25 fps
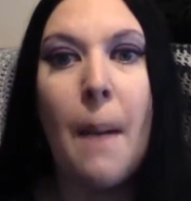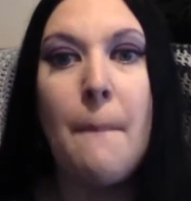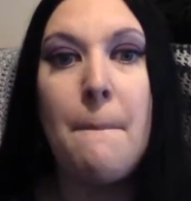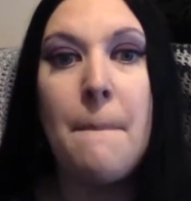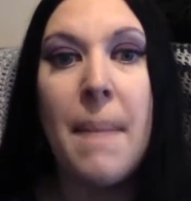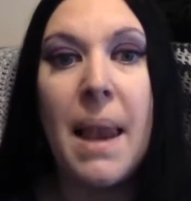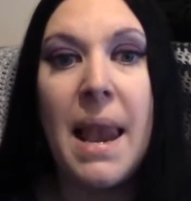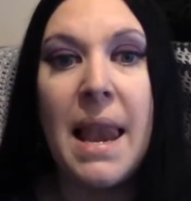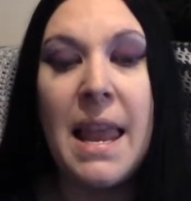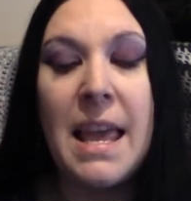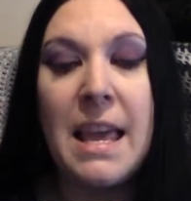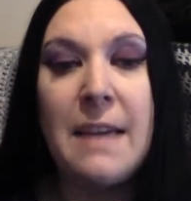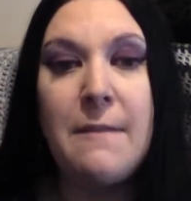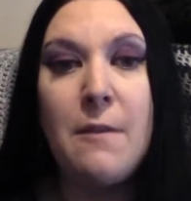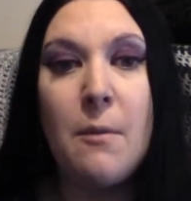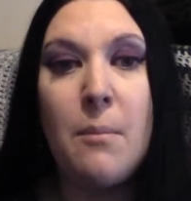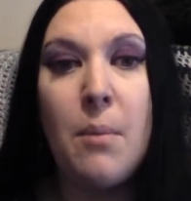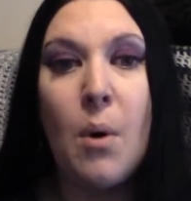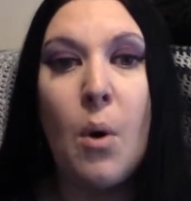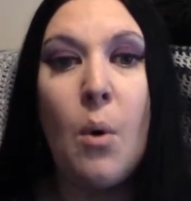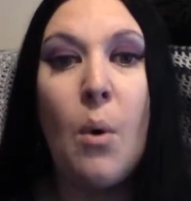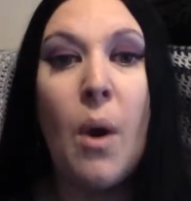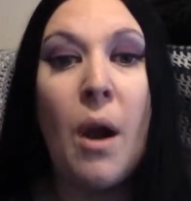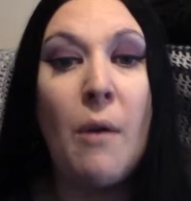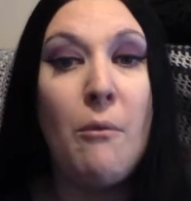
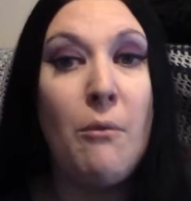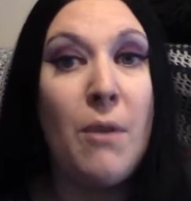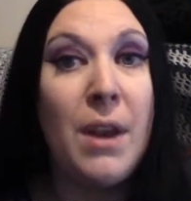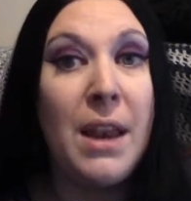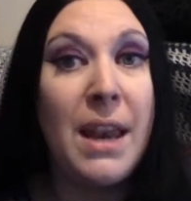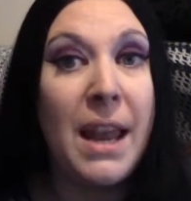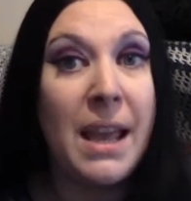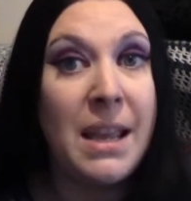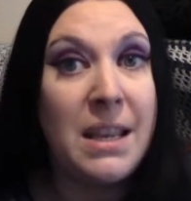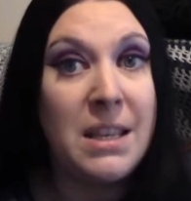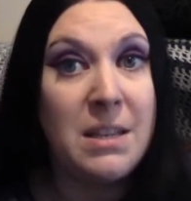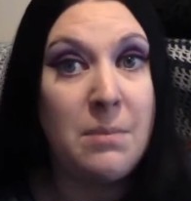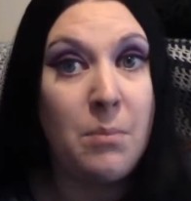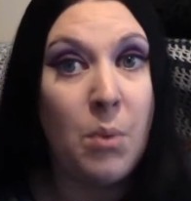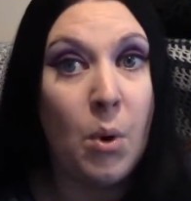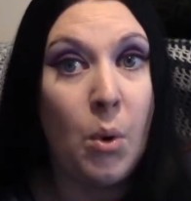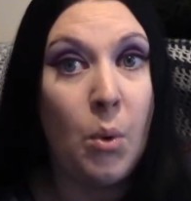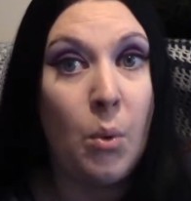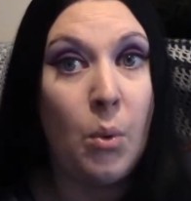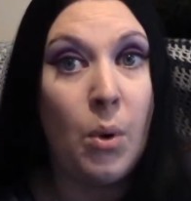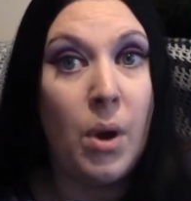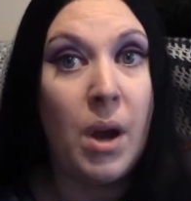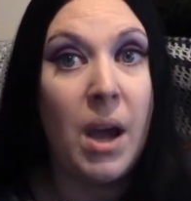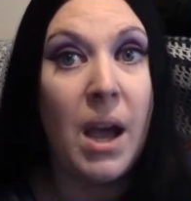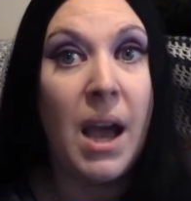believable and relatable
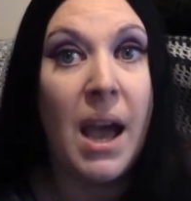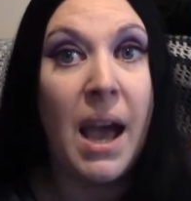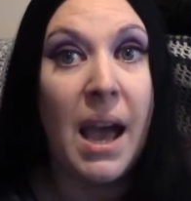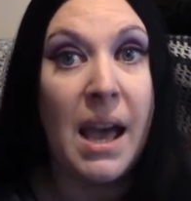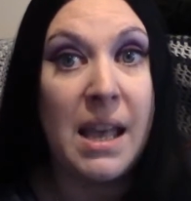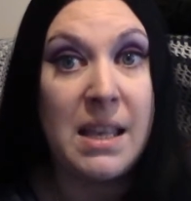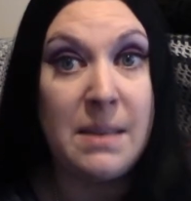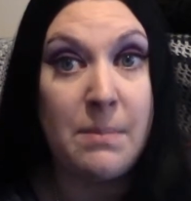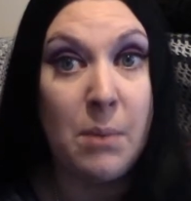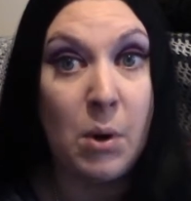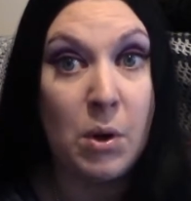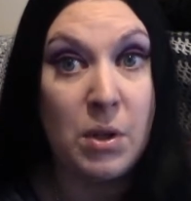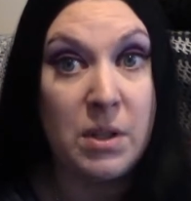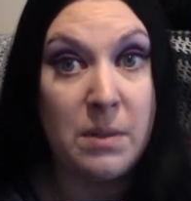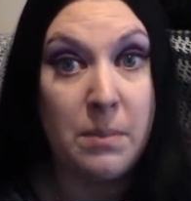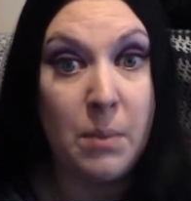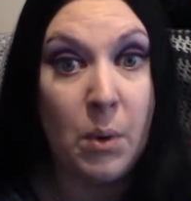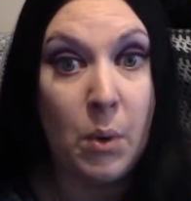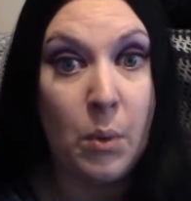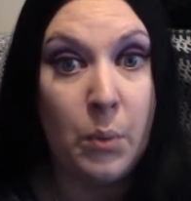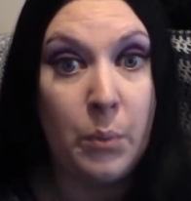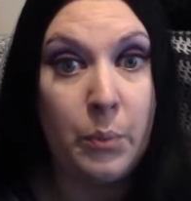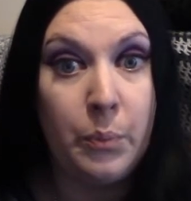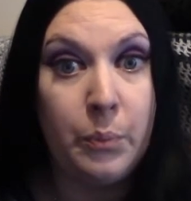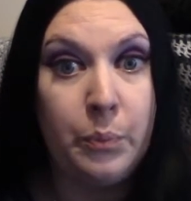as
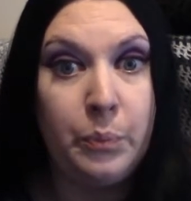possible.